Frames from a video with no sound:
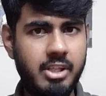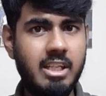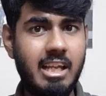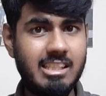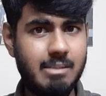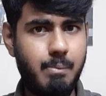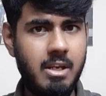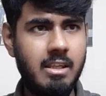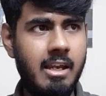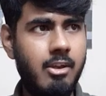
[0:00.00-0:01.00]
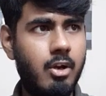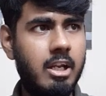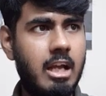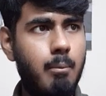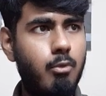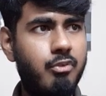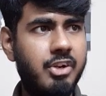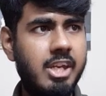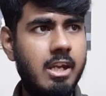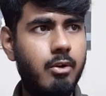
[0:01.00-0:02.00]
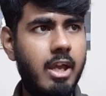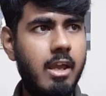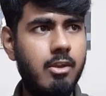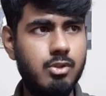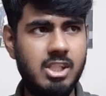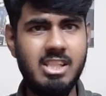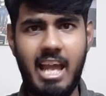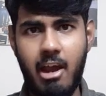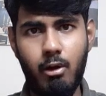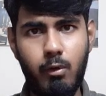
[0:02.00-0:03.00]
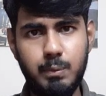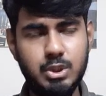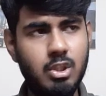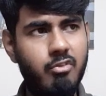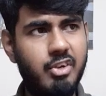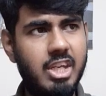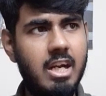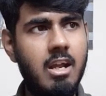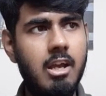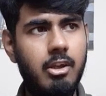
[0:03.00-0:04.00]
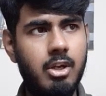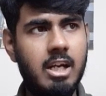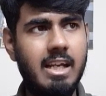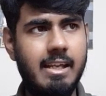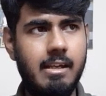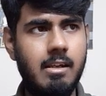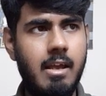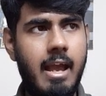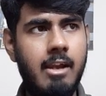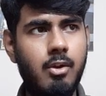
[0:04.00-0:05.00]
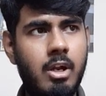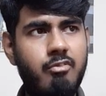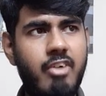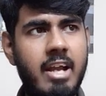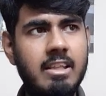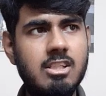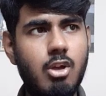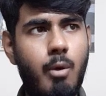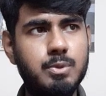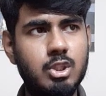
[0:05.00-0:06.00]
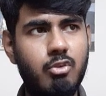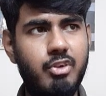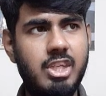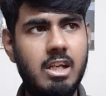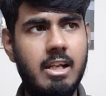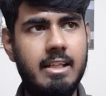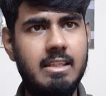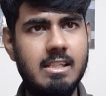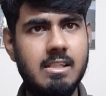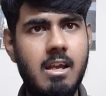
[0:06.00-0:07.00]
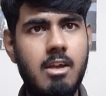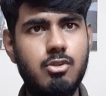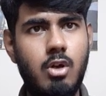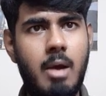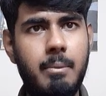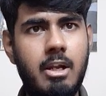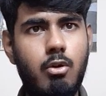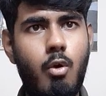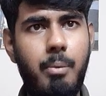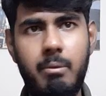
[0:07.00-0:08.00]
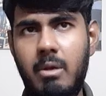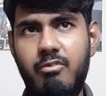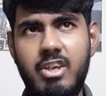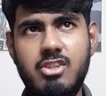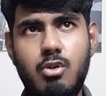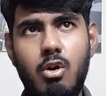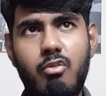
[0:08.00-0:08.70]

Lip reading: the Dexpin, then you're gonna come over here. Okay, you see this arrow option over here, you're gonna click it, and you're gonna find this option over here like this. So I'm gonna open my VS Code